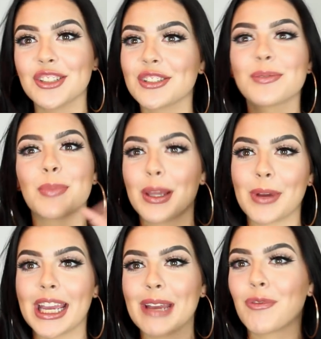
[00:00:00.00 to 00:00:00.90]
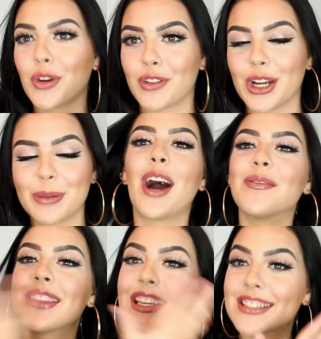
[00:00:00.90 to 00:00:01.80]
Just play my game for fun.
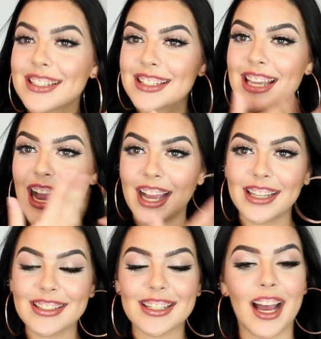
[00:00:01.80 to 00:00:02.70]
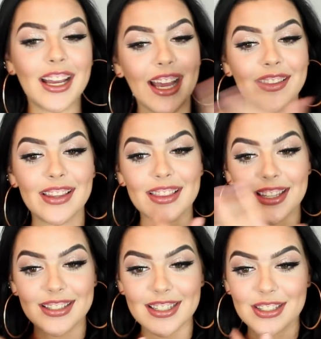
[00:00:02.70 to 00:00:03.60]
Um, this is the high-end side, and then
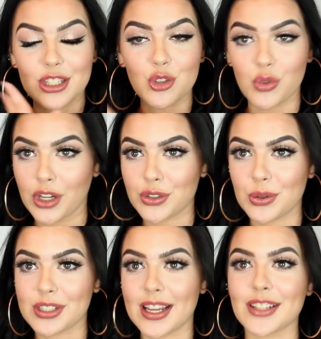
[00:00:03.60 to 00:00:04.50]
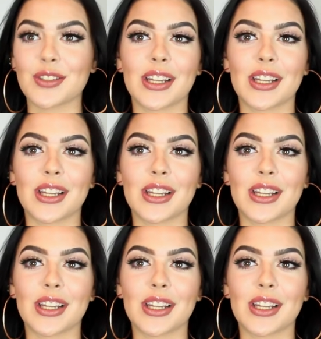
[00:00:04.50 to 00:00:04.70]
this is the drugstore side.